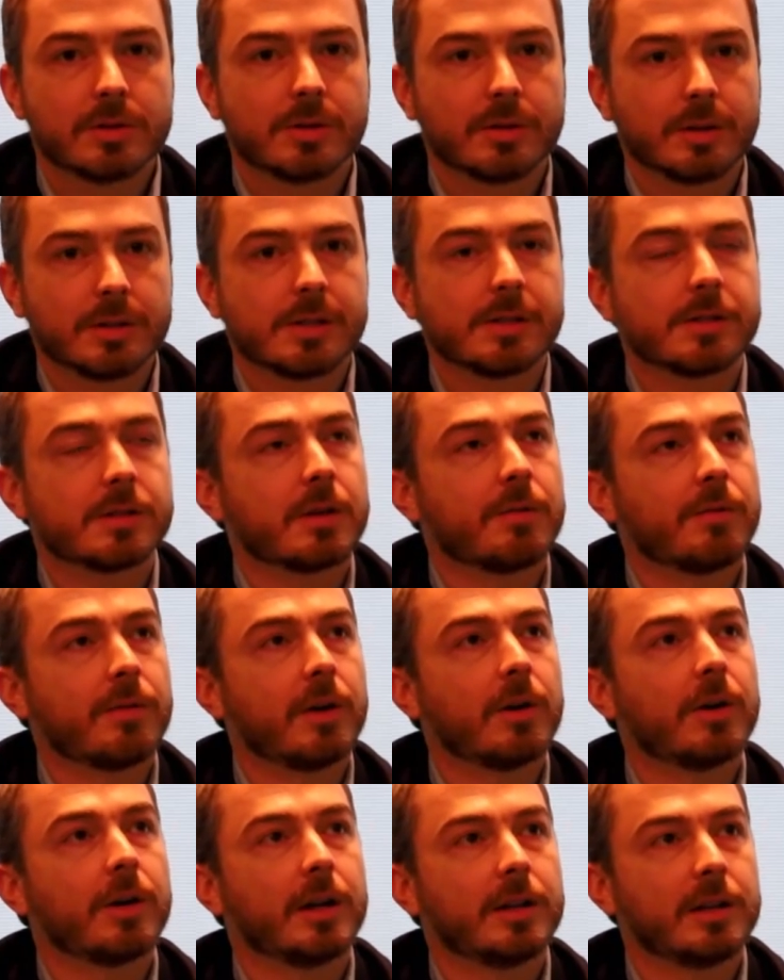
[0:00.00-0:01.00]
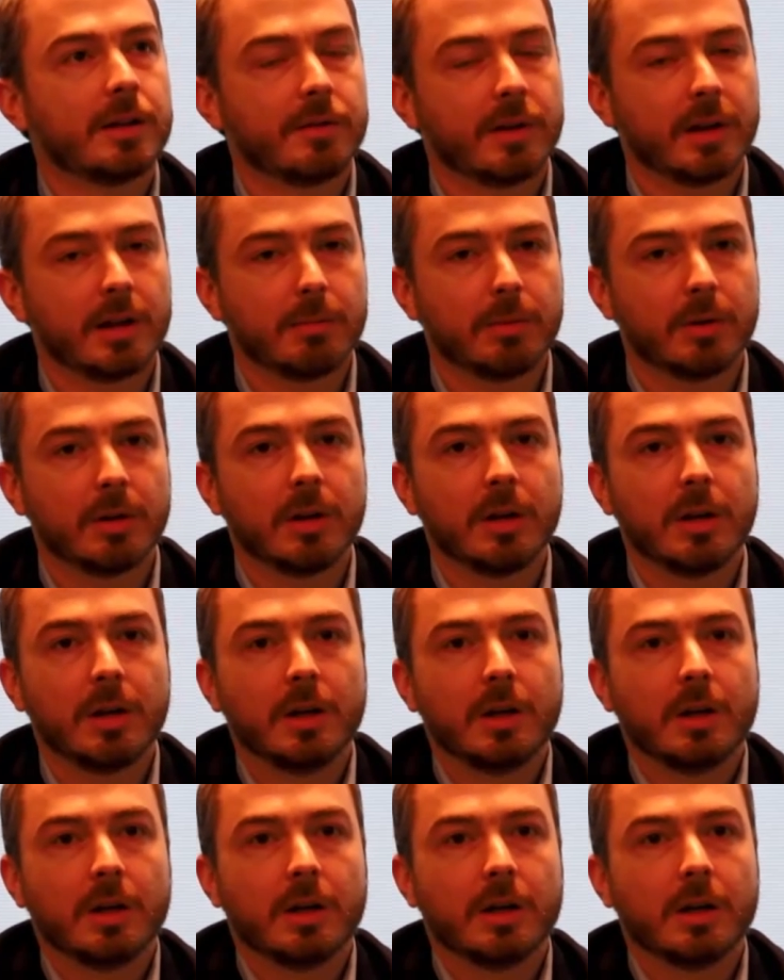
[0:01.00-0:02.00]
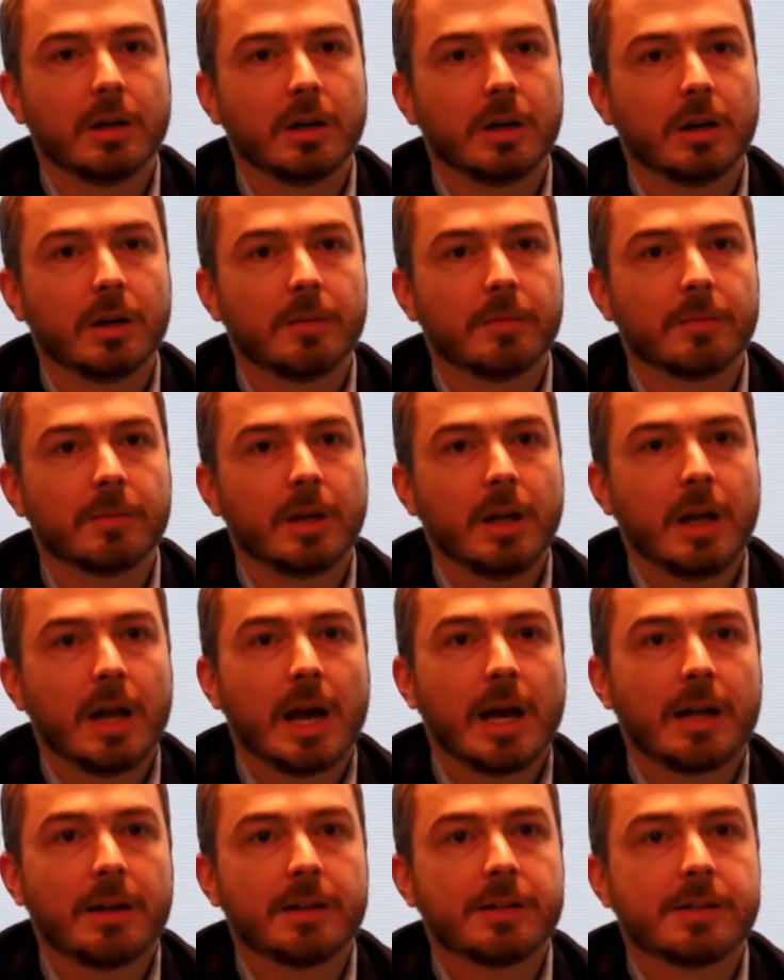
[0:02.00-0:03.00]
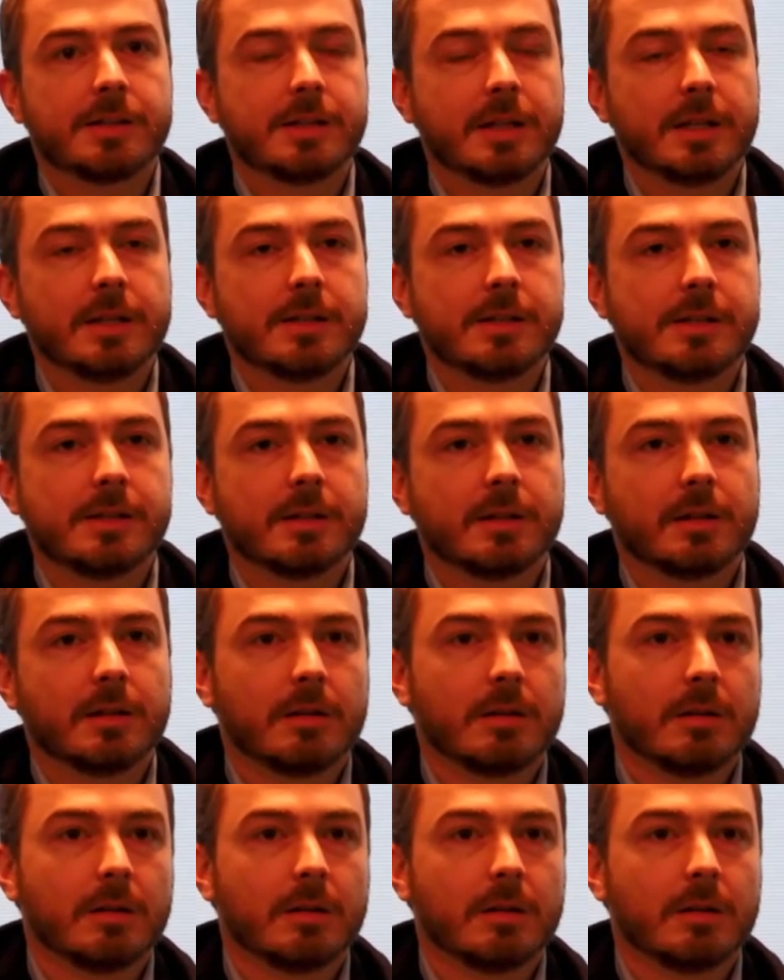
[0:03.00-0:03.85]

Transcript: So this is something already available. And since